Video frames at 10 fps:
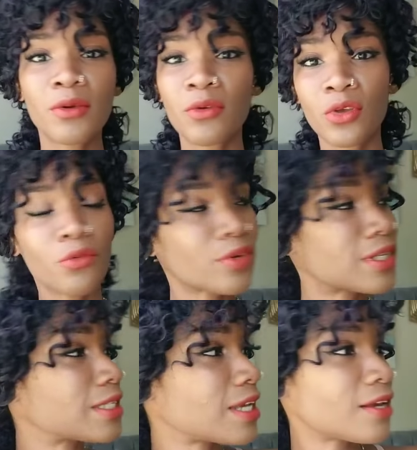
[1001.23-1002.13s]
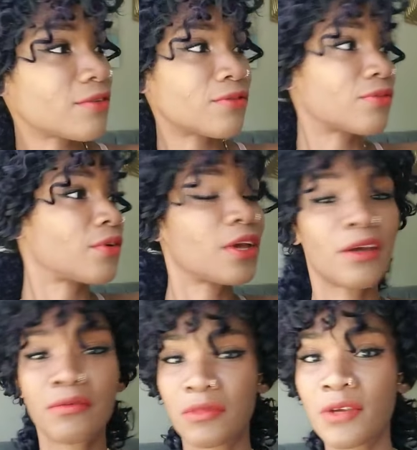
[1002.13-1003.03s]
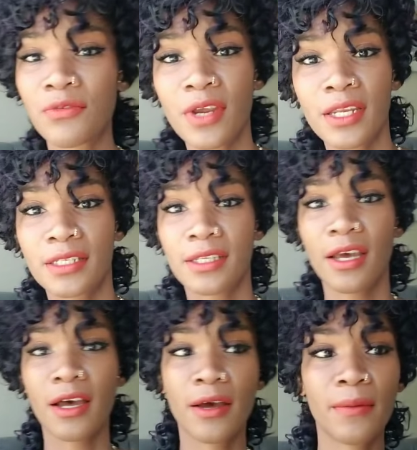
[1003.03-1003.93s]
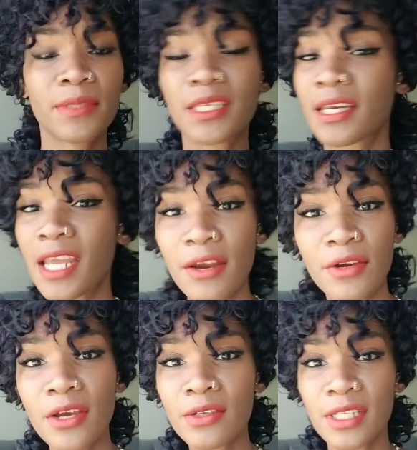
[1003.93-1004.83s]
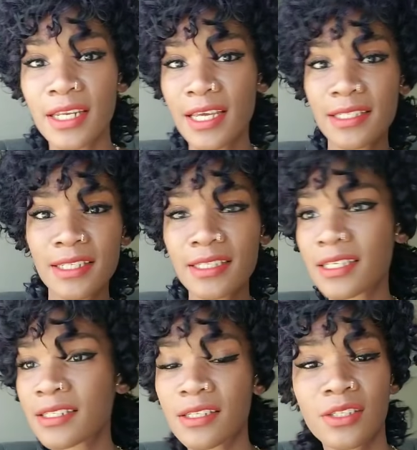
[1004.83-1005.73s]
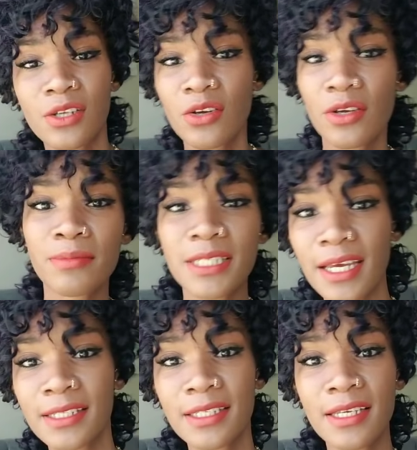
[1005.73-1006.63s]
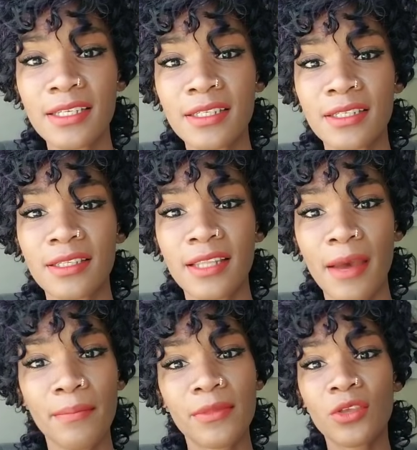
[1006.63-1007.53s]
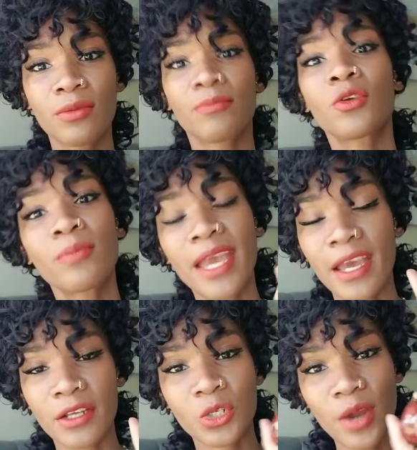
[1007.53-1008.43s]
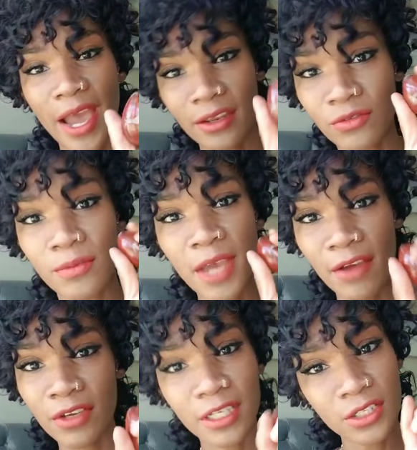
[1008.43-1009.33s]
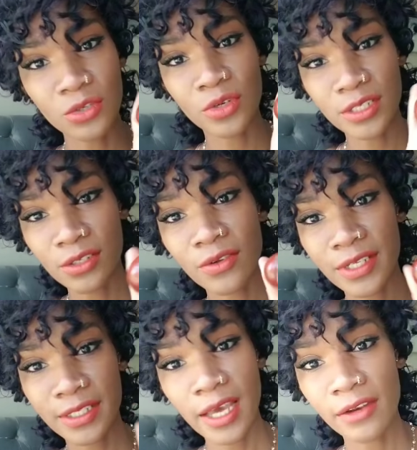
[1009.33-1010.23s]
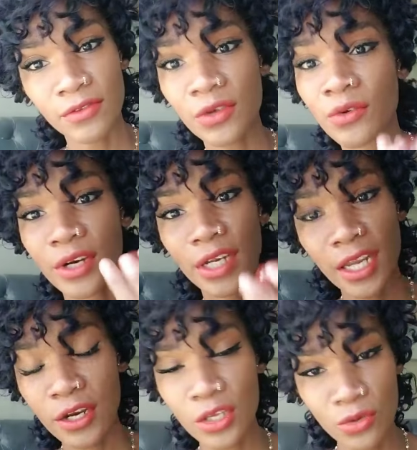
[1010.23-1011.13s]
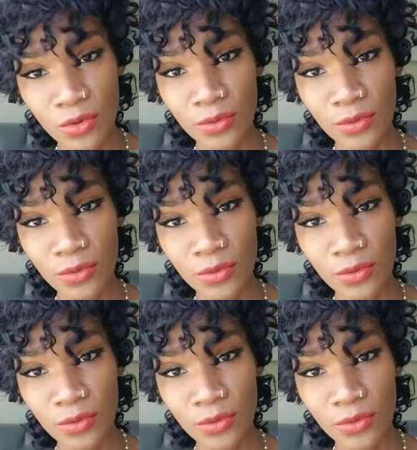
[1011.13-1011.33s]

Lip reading: receive different scenarios and instances and circumstances that you may attract from having this crystal inside of you or near you